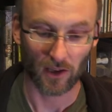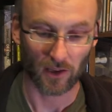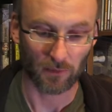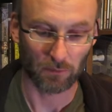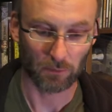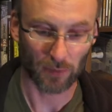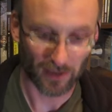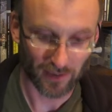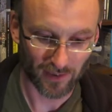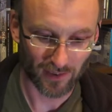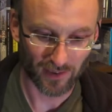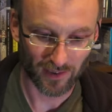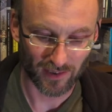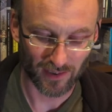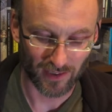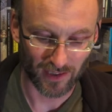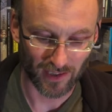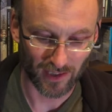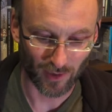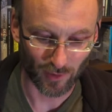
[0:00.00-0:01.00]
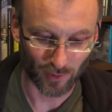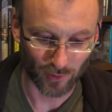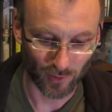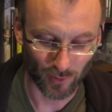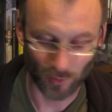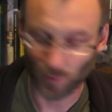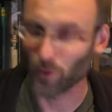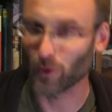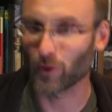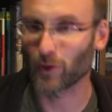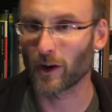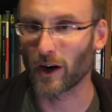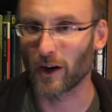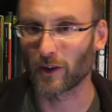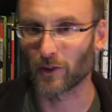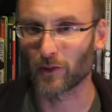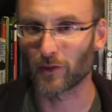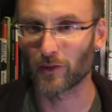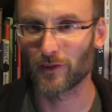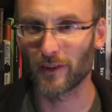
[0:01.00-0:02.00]
But due to all kinds
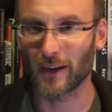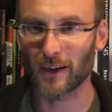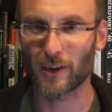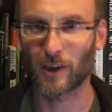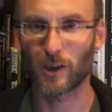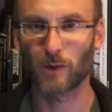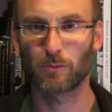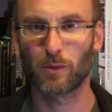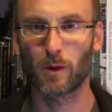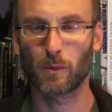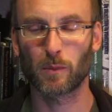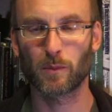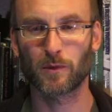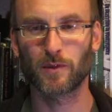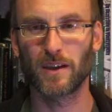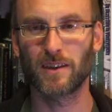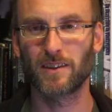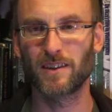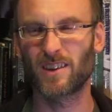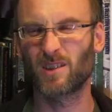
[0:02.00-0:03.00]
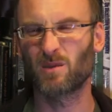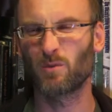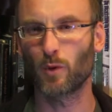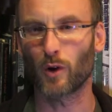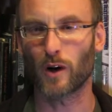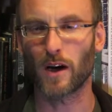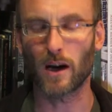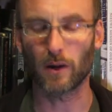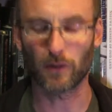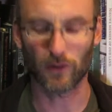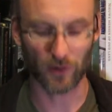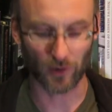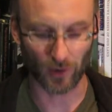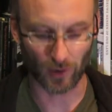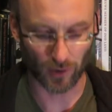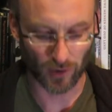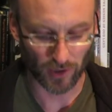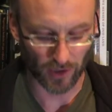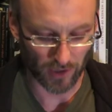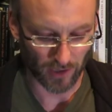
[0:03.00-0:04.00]
of technical problems that didn't work out.
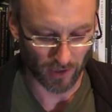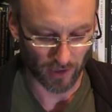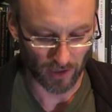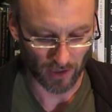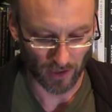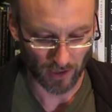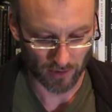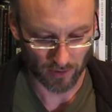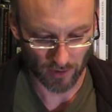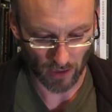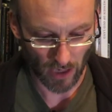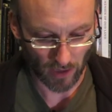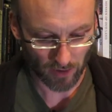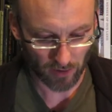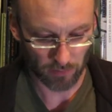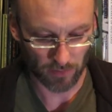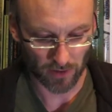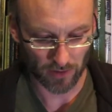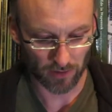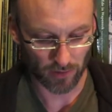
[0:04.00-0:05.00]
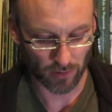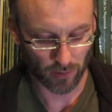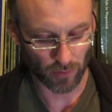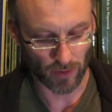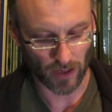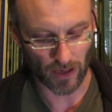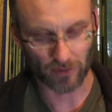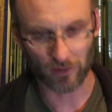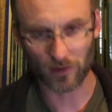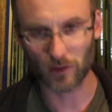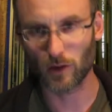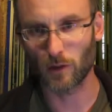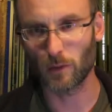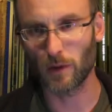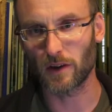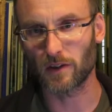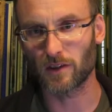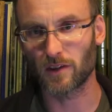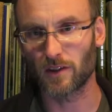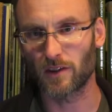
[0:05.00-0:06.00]
So she asked me to answer the
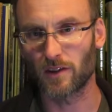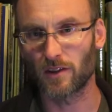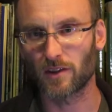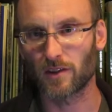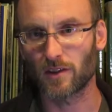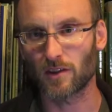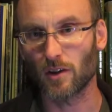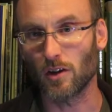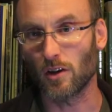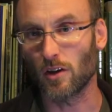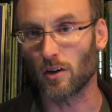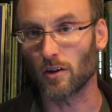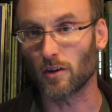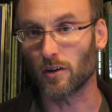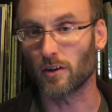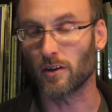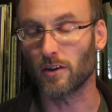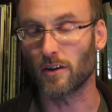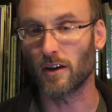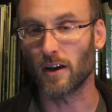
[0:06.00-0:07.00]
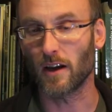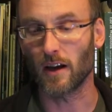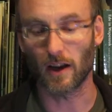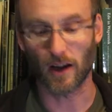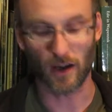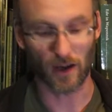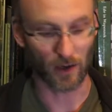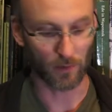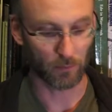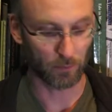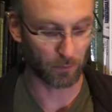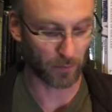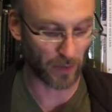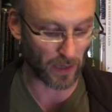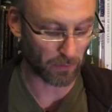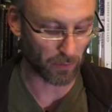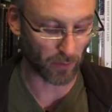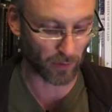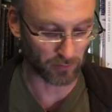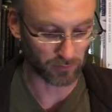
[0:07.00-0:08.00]
questions on
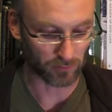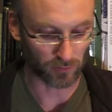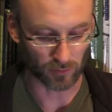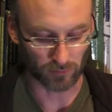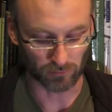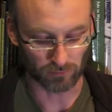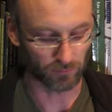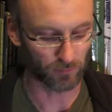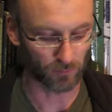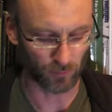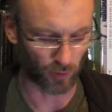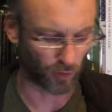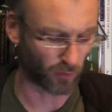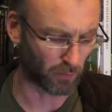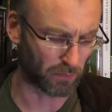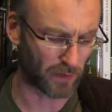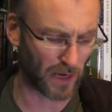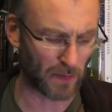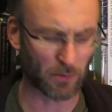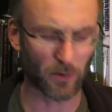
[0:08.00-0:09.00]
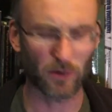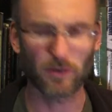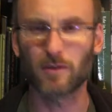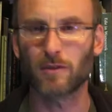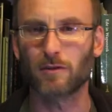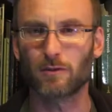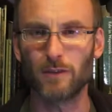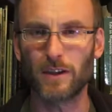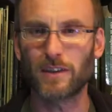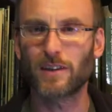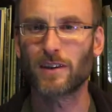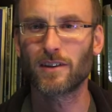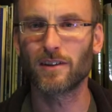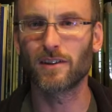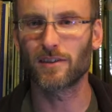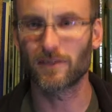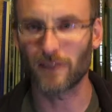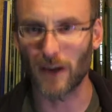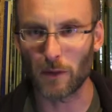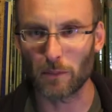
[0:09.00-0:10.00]
paper, not on paper, written,
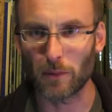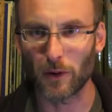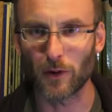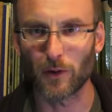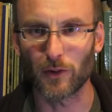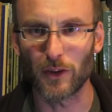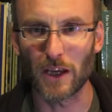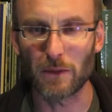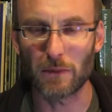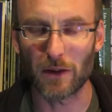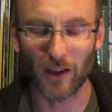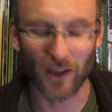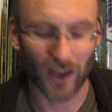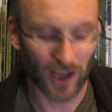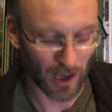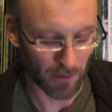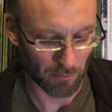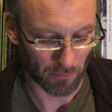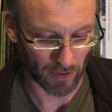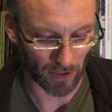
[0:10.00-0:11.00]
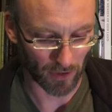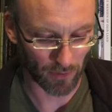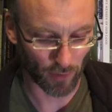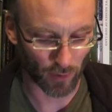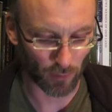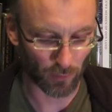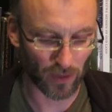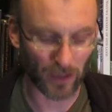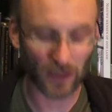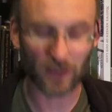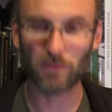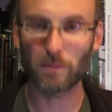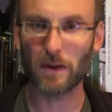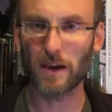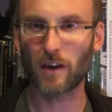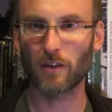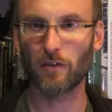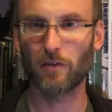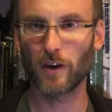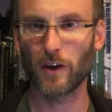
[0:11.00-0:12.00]
typing on email. But I thought, well, let's
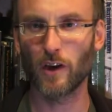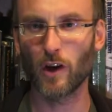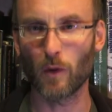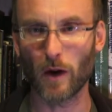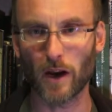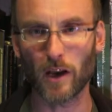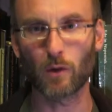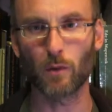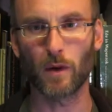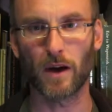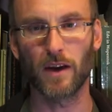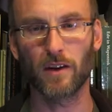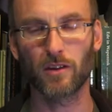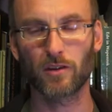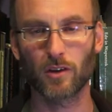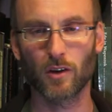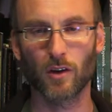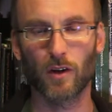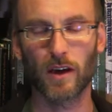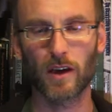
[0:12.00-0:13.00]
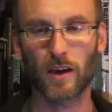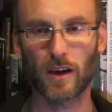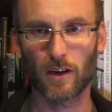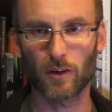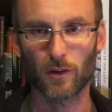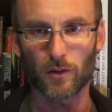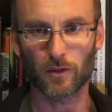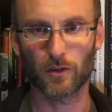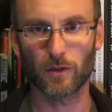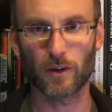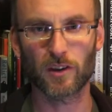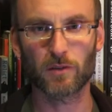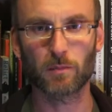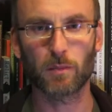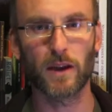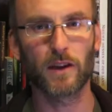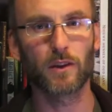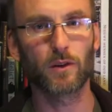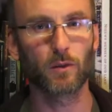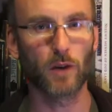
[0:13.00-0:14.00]
make a video anyway, so I can also
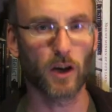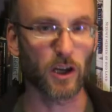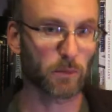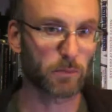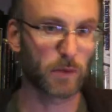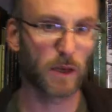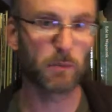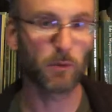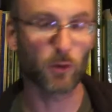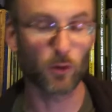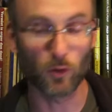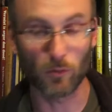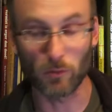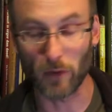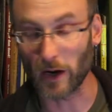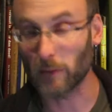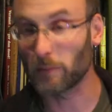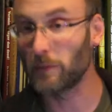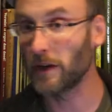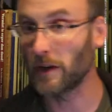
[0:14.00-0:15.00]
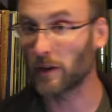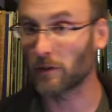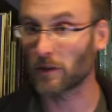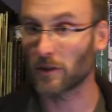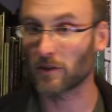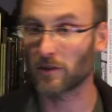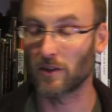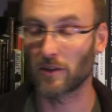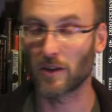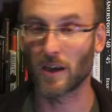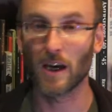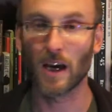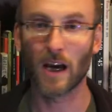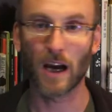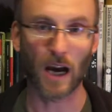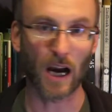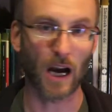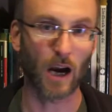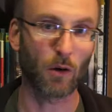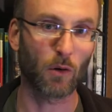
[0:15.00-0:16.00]
explain to other people who might be interested
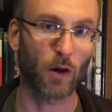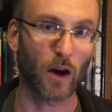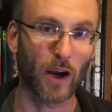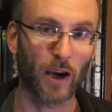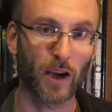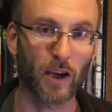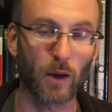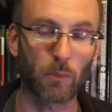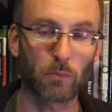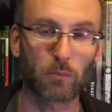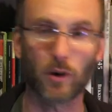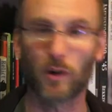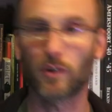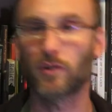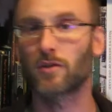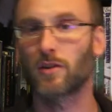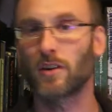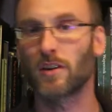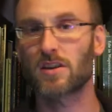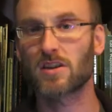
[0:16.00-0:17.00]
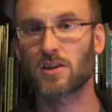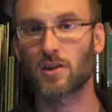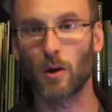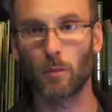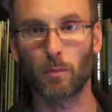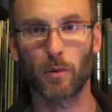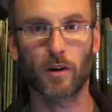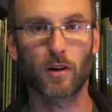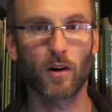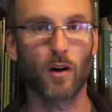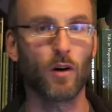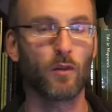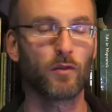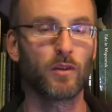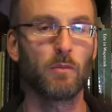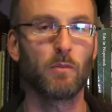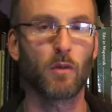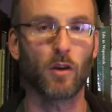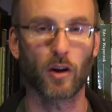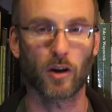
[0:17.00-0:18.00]
how I approach this topic of the
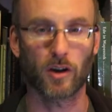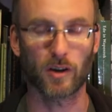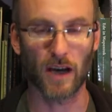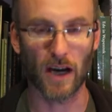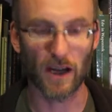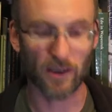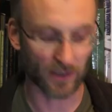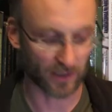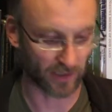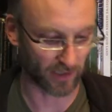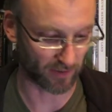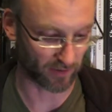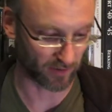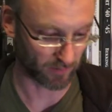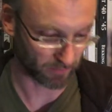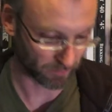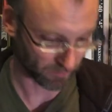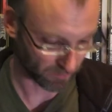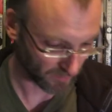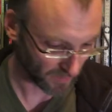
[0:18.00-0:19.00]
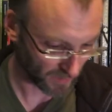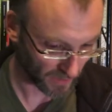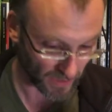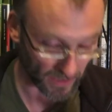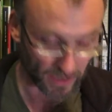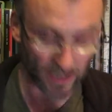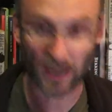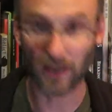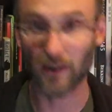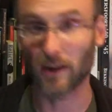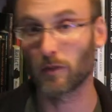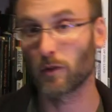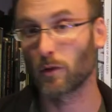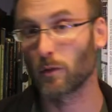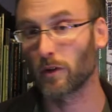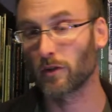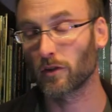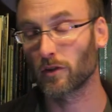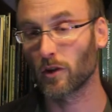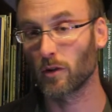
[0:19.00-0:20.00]
Moluccan hijackings. Again, if you
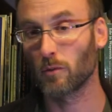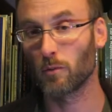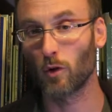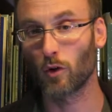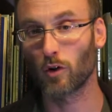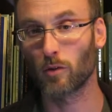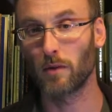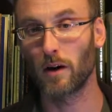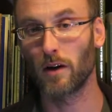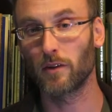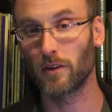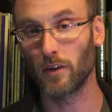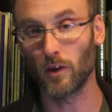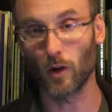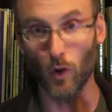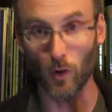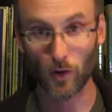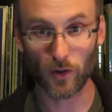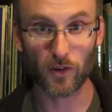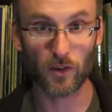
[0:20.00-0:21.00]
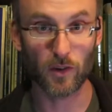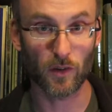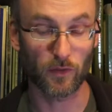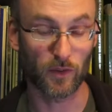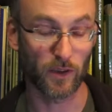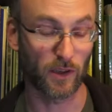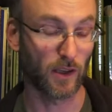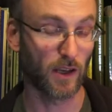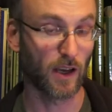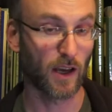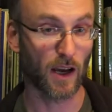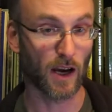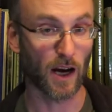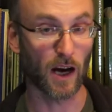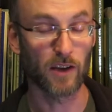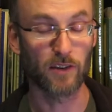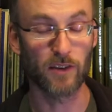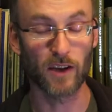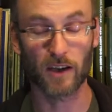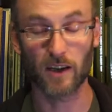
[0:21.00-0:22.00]
want to know more about the origin of the
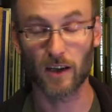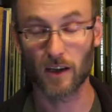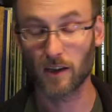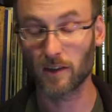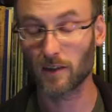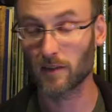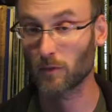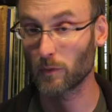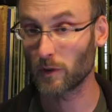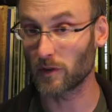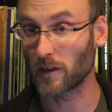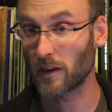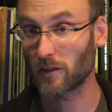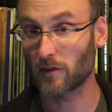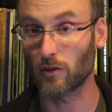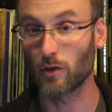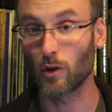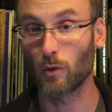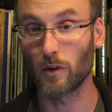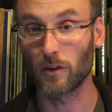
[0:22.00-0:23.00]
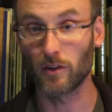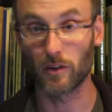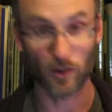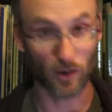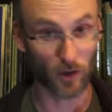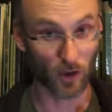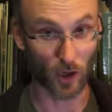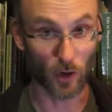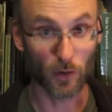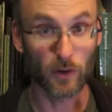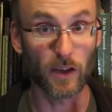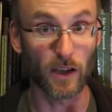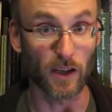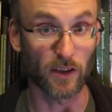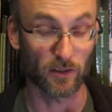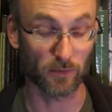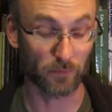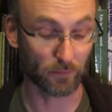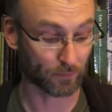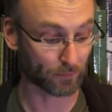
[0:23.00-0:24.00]
hijackings, which has to do with
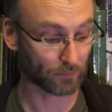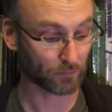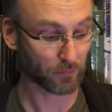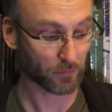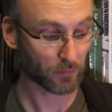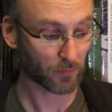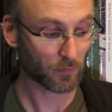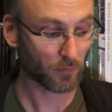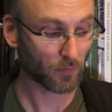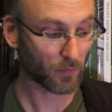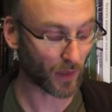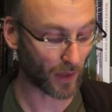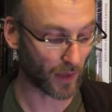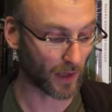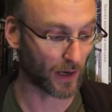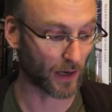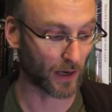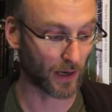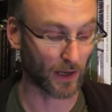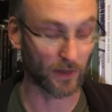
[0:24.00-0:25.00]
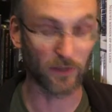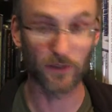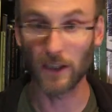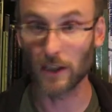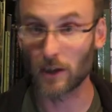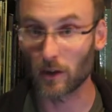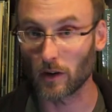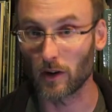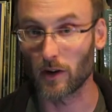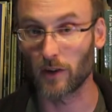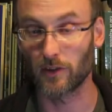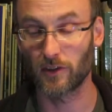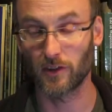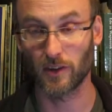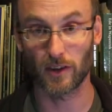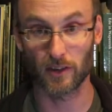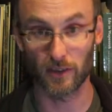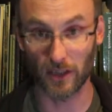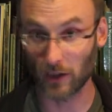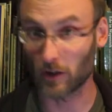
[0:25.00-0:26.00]
colonialism and
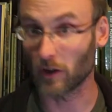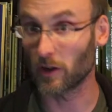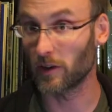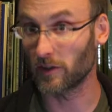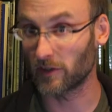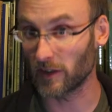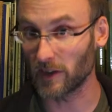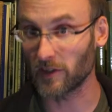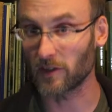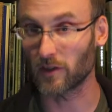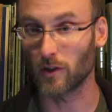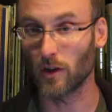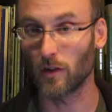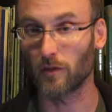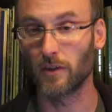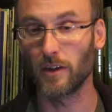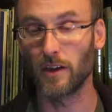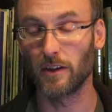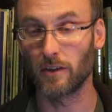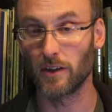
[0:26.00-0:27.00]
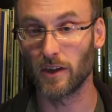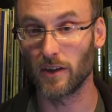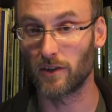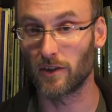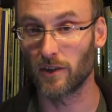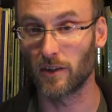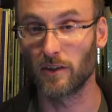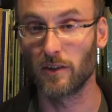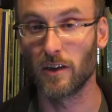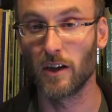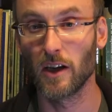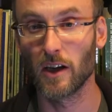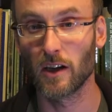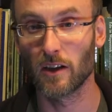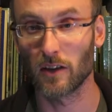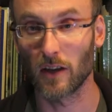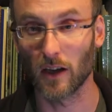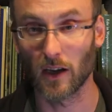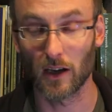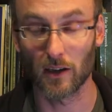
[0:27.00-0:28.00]
decolonization of the Indonesian
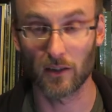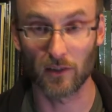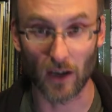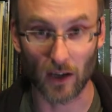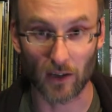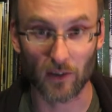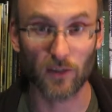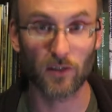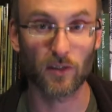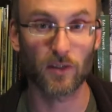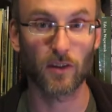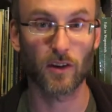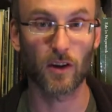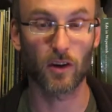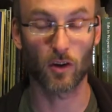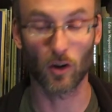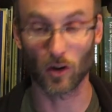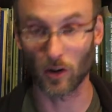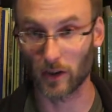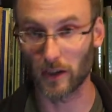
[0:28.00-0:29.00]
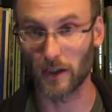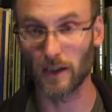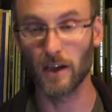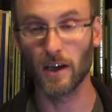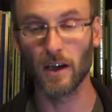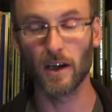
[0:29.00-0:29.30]
Dutch colony,